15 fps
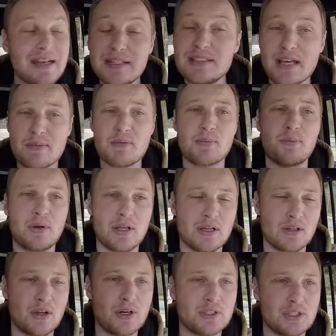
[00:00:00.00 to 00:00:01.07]
anytime you're putting
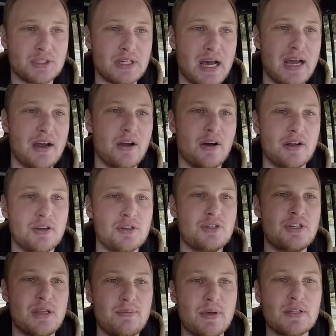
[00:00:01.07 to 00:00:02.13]
a larger tire on your
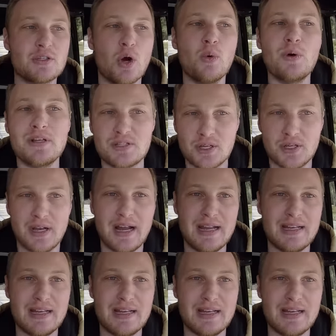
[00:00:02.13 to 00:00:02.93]
Jeep, it's always a good